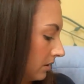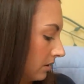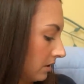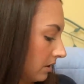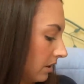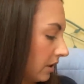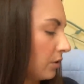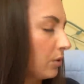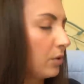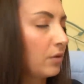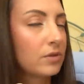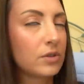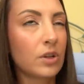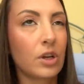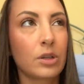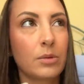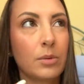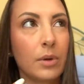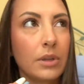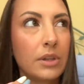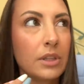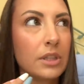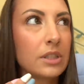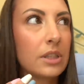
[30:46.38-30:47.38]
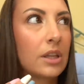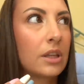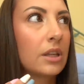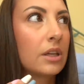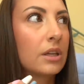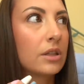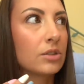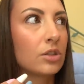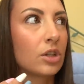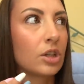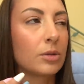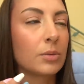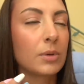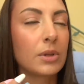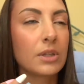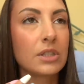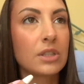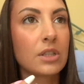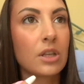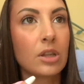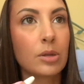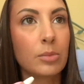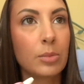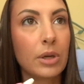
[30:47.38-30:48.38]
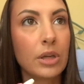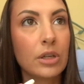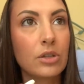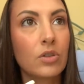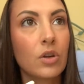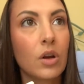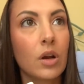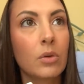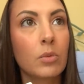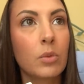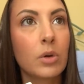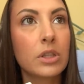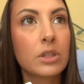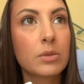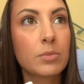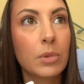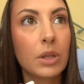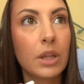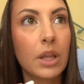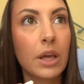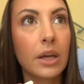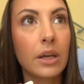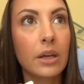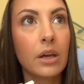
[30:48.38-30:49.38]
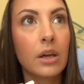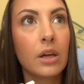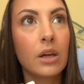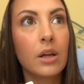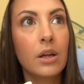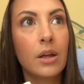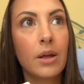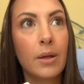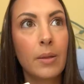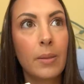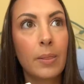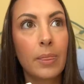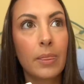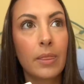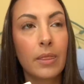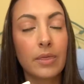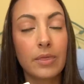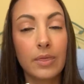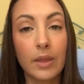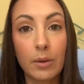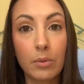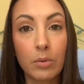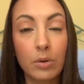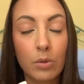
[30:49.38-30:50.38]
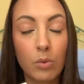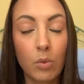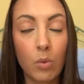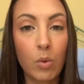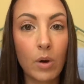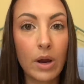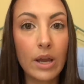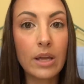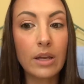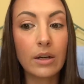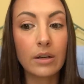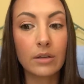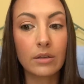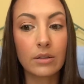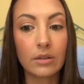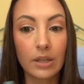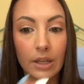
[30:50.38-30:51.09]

I know I've talked about this. I think I talked about this on the Patreon once, but like they would win.